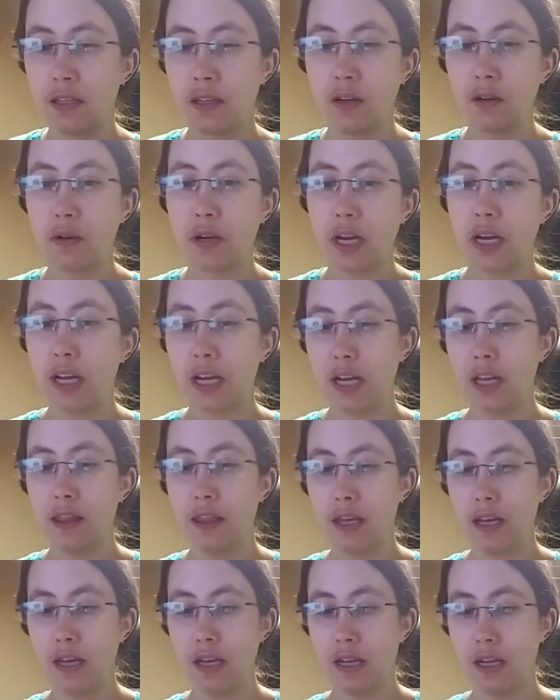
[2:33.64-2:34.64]
Okay, and
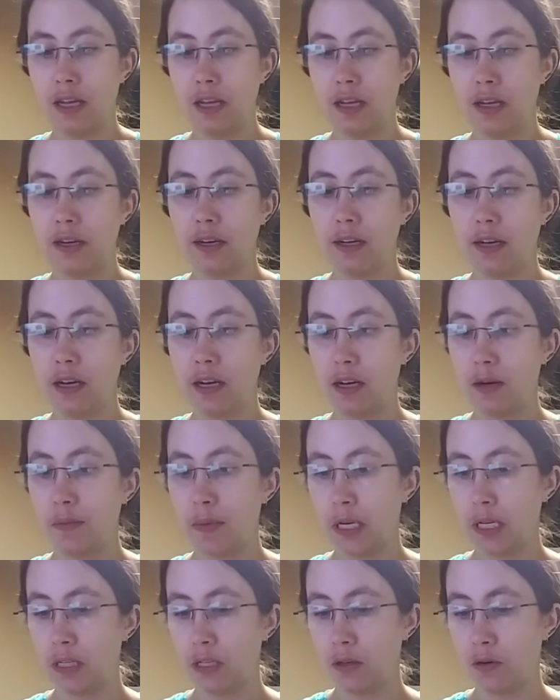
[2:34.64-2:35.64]
then
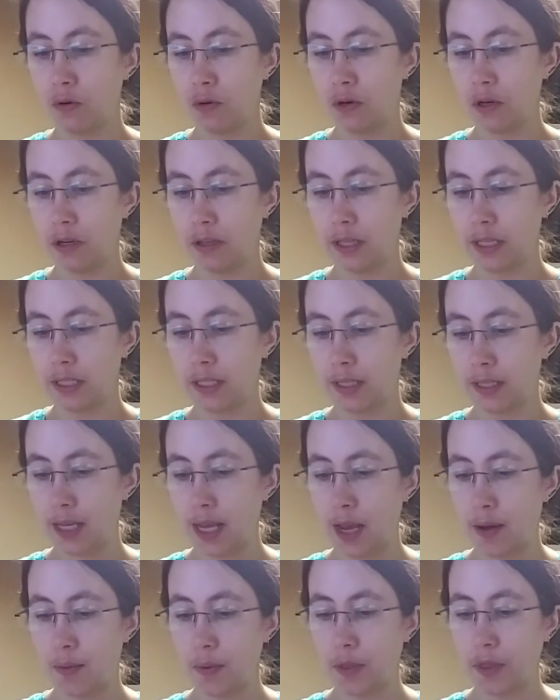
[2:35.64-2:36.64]
I did order, this is
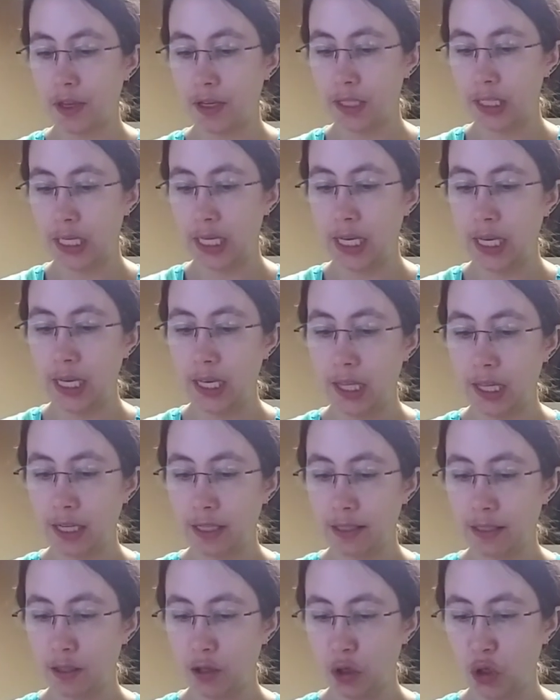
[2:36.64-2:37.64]
Amethyst Healing
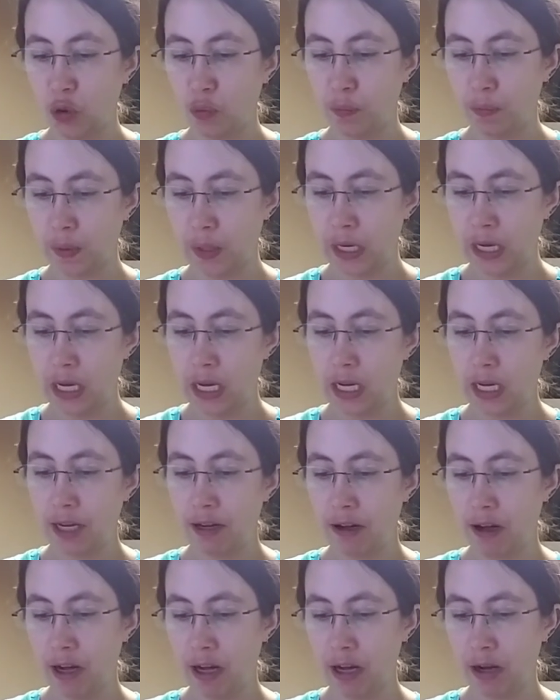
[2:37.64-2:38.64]
Soap.
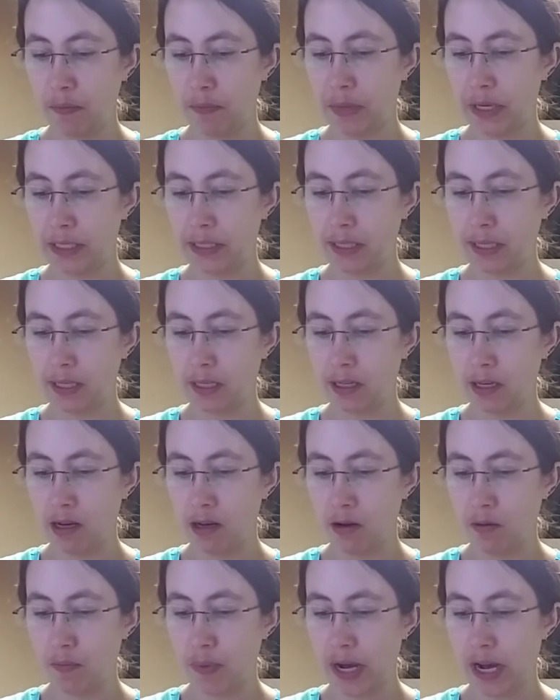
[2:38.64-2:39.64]
It's in
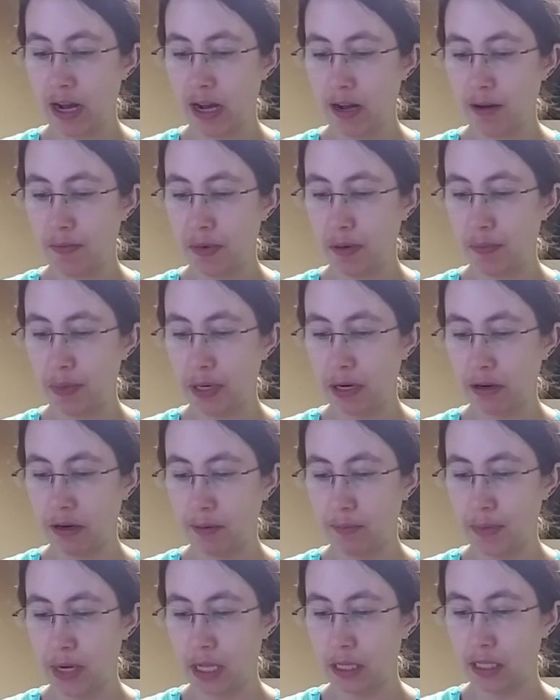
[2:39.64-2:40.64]
Bahama Berry
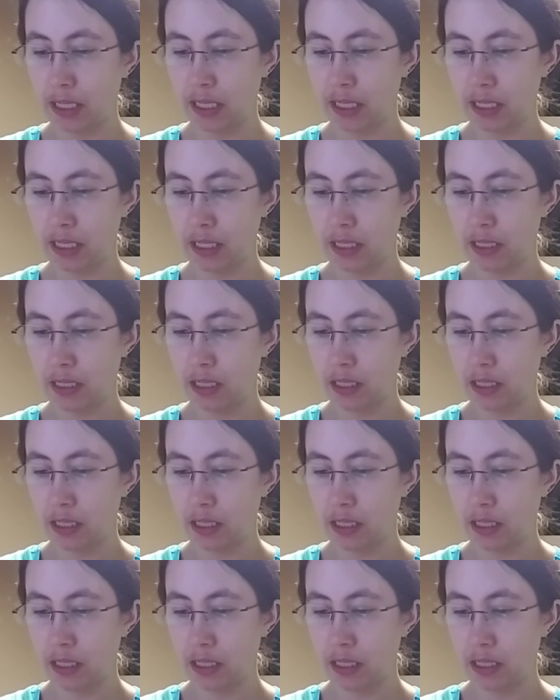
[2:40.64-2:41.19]
Melon.